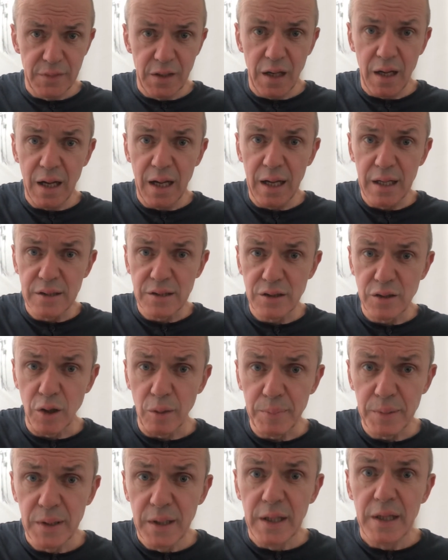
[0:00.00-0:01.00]
And
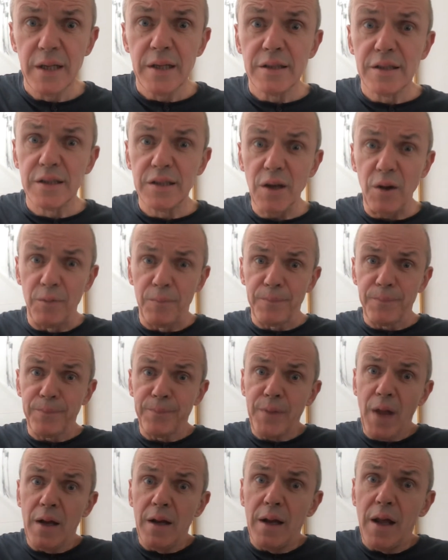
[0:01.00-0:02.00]
stop. So,
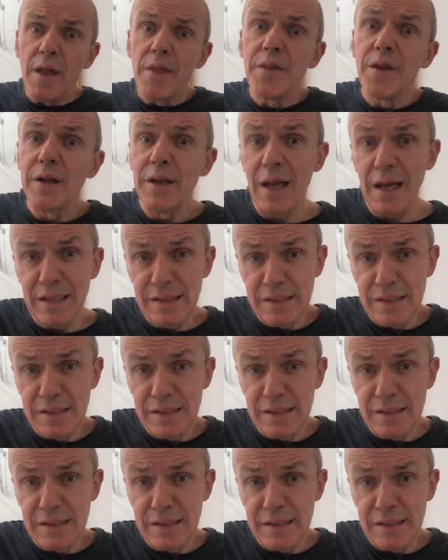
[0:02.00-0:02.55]
the line